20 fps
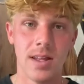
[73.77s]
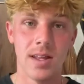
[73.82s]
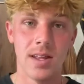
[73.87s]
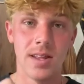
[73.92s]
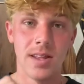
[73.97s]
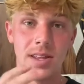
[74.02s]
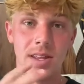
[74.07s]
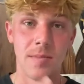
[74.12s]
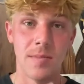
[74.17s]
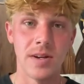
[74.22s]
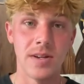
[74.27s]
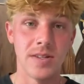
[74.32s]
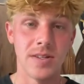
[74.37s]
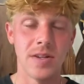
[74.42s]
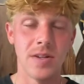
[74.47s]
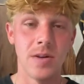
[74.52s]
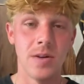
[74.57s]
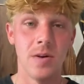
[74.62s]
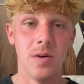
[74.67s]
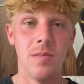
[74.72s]
Number
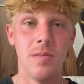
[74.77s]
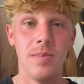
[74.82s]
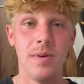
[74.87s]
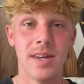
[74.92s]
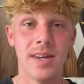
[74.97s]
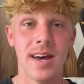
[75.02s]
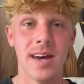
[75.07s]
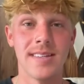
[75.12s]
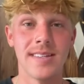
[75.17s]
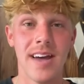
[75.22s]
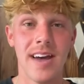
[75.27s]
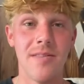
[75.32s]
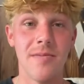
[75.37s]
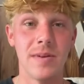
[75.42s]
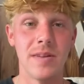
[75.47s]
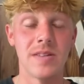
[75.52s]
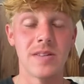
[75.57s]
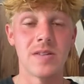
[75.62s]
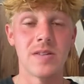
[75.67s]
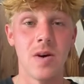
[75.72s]
2, because I've
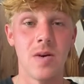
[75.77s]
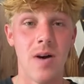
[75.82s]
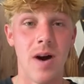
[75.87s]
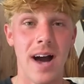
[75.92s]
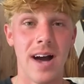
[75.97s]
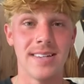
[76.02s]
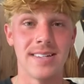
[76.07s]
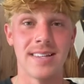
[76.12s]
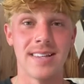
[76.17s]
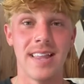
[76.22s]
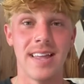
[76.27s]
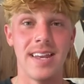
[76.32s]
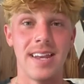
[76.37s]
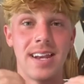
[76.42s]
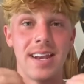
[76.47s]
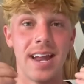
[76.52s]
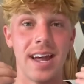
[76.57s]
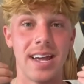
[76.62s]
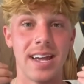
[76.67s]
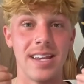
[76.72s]
been so
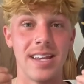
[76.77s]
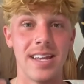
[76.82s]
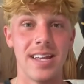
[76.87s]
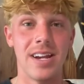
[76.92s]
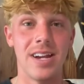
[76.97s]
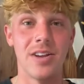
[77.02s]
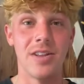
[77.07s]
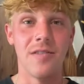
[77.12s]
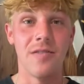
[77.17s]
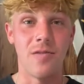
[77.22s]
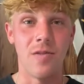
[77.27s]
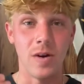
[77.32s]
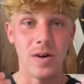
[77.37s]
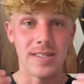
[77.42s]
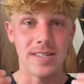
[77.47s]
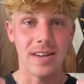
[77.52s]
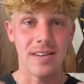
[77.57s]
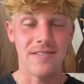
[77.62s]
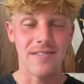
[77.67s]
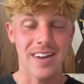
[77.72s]
isolated and I can hear the
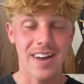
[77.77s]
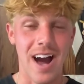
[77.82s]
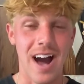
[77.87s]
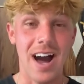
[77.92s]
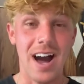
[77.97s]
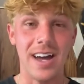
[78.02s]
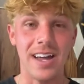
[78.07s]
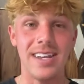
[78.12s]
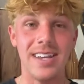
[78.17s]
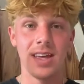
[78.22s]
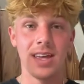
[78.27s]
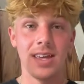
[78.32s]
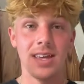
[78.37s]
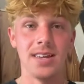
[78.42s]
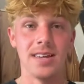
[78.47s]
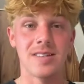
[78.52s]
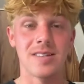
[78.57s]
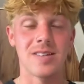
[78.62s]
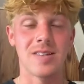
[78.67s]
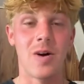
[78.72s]
voice of God,
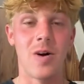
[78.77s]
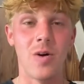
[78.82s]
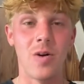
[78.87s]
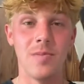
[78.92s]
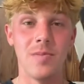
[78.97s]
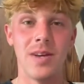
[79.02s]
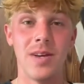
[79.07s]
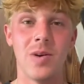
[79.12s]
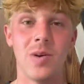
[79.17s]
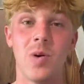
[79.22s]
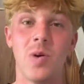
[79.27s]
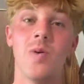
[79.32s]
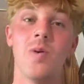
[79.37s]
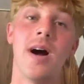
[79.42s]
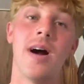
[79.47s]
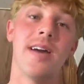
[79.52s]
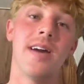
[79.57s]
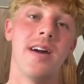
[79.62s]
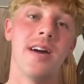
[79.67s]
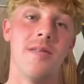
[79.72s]
He has told me who
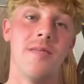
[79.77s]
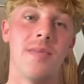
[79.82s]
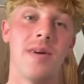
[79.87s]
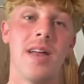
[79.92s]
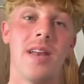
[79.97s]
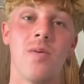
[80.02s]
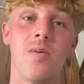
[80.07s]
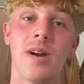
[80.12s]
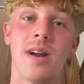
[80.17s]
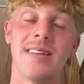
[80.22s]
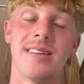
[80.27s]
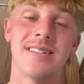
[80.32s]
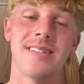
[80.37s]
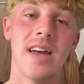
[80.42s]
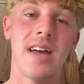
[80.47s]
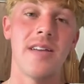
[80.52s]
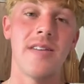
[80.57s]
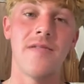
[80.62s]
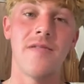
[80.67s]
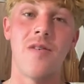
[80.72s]
I am and what I
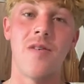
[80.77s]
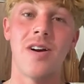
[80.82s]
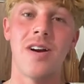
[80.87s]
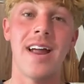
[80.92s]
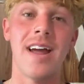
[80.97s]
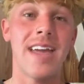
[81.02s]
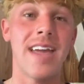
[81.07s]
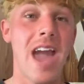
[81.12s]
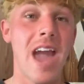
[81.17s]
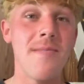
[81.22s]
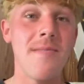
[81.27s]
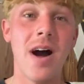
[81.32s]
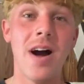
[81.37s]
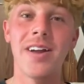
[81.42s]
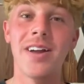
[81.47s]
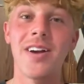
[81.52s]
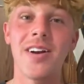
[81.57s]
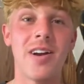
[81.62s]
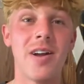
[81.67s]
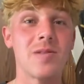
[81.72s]
stand for. And I came out
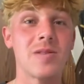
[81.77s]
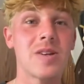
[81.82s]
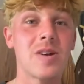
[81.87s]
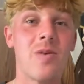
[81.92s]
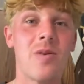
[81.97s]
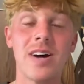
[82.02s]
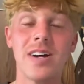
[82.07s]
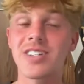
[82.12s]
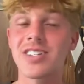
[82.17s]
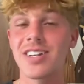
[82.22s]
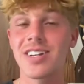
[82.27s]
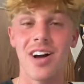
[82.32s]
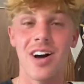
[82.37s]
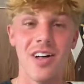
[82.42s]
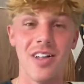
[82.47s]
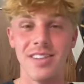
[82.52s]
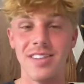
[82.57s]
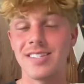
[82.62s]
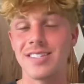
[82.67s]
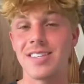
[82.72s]
here and I was questioning
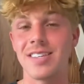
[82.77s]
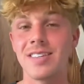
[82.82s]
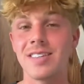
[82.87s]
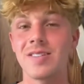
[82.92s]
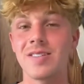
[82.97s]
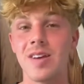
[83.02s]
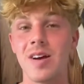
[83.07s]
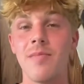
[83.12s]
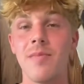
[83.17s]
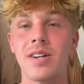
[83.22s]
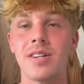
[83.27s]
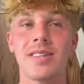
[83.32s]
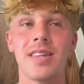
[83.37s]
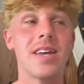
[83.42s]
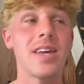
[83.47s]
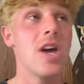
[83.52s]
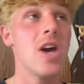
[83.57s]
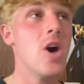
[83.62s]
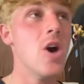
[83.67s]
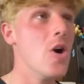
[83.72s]
all these things so much,
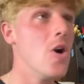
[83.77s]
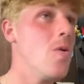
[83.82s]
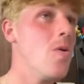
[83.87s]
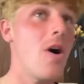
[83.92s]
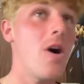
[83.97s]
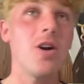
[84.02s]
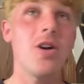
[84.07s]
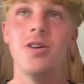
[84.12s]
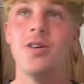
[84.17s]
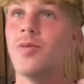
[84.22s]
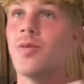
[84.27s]
like, who are you? What